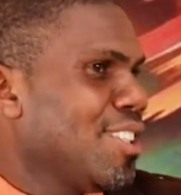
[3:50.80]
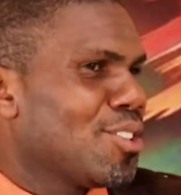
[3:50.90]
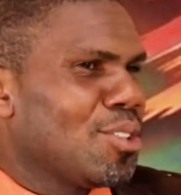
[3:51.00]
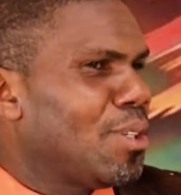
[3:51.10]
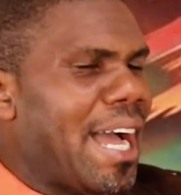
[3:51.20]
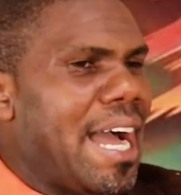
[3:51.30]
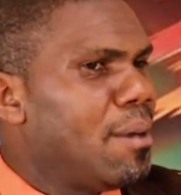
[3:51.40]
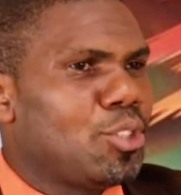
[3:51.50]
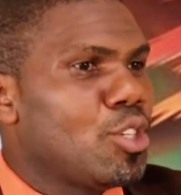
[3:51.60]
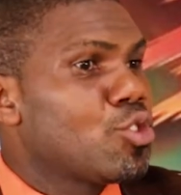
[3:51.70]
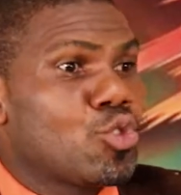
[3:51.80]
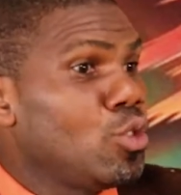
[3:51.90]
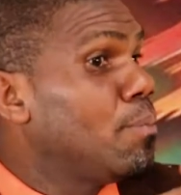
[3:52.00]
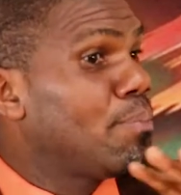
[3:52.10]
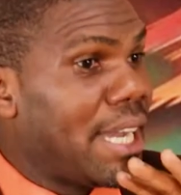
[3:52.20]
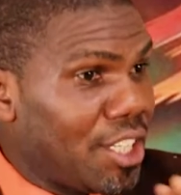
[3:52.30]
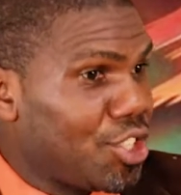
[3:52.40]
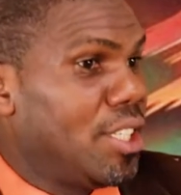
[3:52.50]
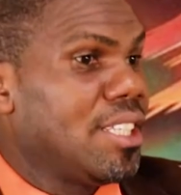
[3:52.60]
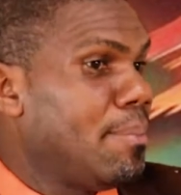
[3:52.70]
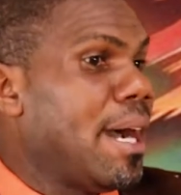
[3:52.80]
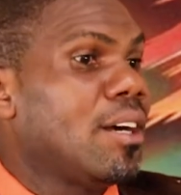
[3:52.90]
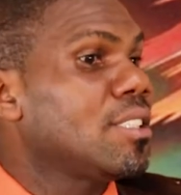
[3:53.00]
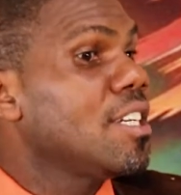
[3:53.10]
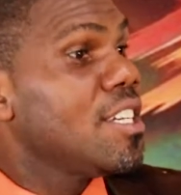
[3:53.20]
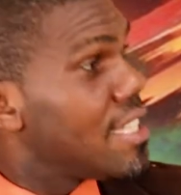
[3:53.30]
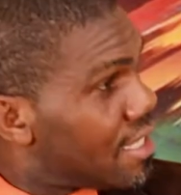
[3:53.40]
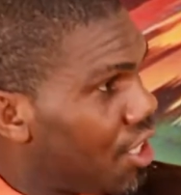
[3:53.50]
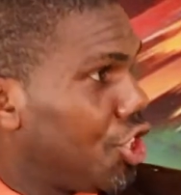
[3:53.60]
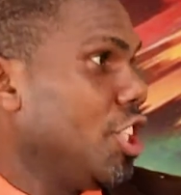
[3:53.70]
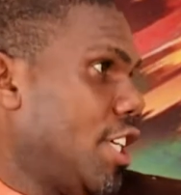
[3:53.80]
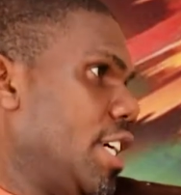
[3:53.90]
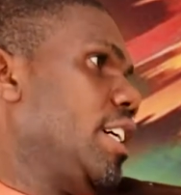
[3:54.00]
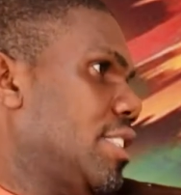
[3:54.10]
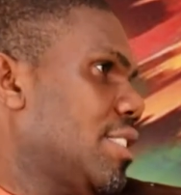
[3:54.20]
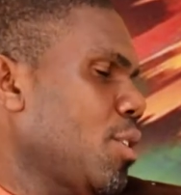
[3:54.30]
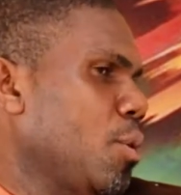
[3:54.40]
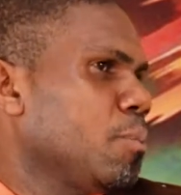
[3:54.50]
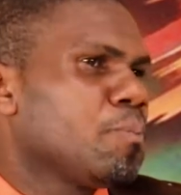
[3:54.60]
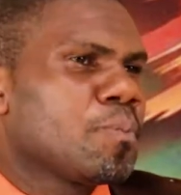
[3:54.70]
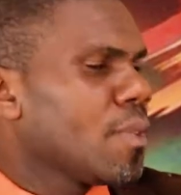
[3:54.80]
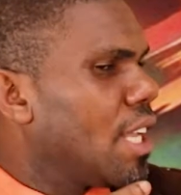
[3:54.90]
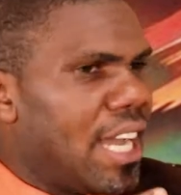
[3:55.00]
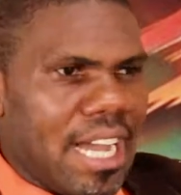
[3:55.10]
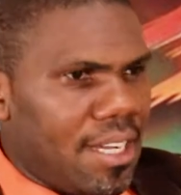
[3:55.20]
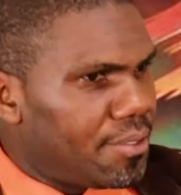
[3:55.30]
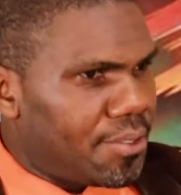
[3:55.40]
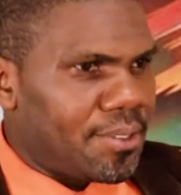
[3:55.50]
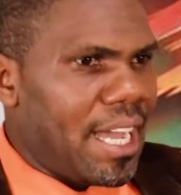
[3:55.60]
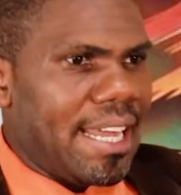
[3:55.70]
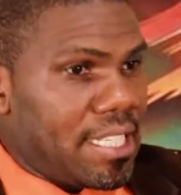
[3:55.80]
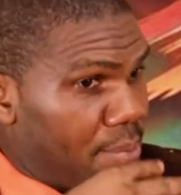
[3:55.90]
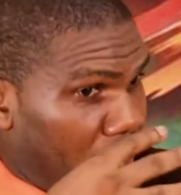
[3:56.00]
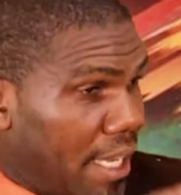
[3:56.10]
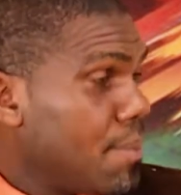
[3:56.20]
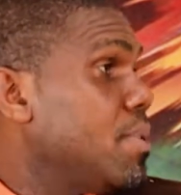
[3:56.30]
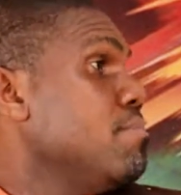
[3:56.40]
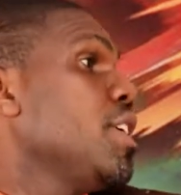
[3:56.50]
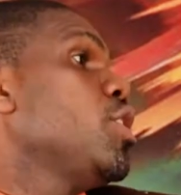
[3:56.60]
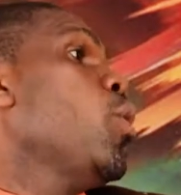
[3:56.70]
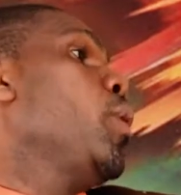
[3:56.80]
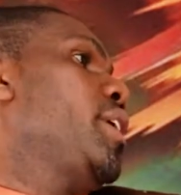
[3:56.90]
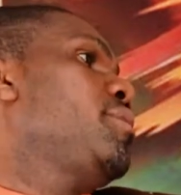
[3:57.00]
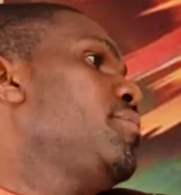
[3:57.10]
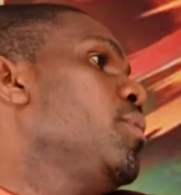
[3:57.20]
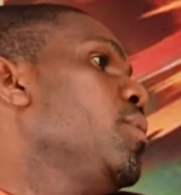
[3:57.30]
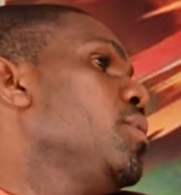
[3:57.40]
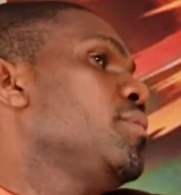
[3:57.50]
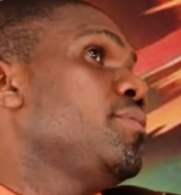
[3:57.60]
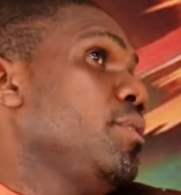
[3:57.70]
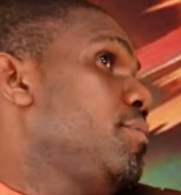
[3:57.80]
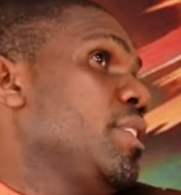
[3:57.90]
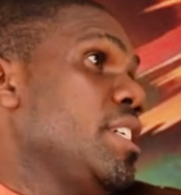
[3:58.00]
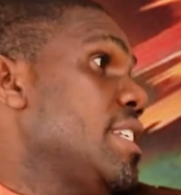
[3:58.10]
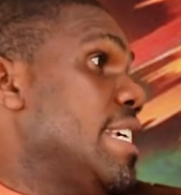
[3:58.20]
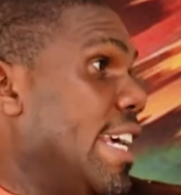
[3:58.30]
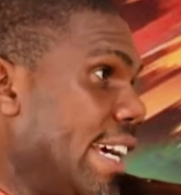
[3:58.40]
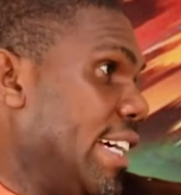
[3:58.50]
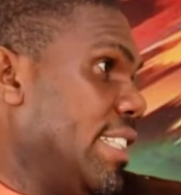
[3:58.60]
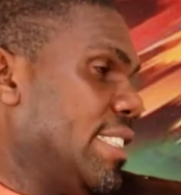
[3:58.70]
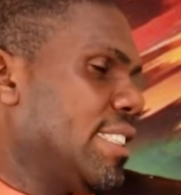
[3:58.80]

So I'm just too passionate about teaching kids. So and it's been keeping me going for these years.